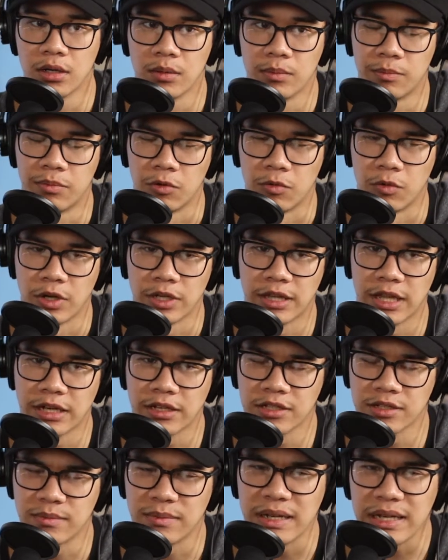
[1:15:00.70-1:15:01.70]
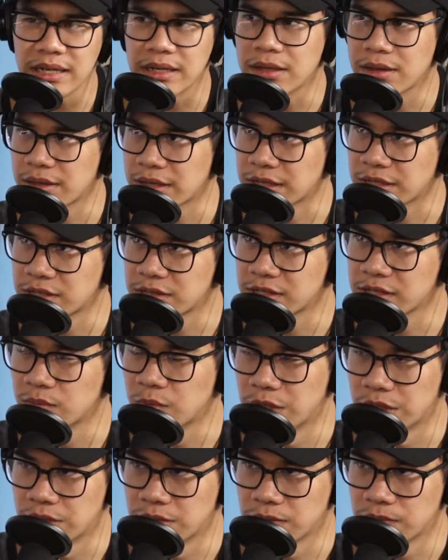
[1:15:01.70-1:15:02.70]
but what that doesn't mean anything to
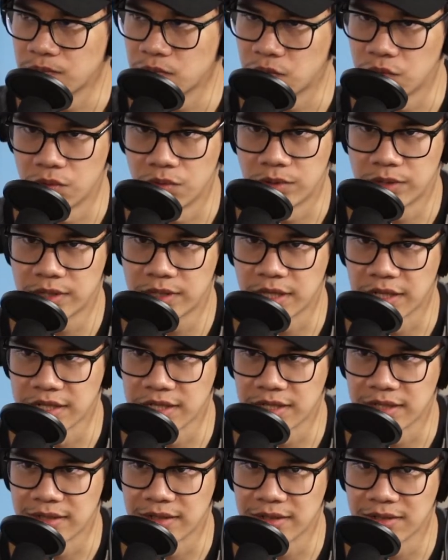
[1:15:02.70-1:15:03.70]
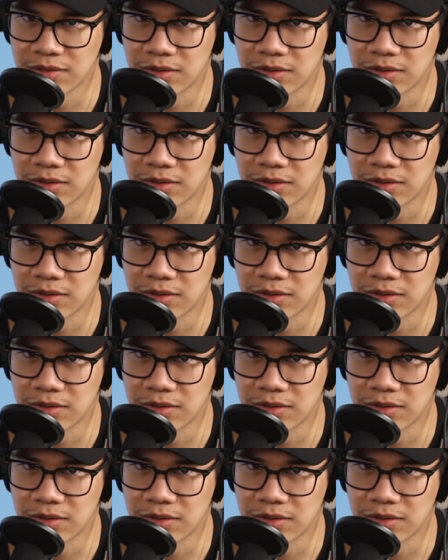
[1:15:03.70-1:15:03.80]
someone who doesn't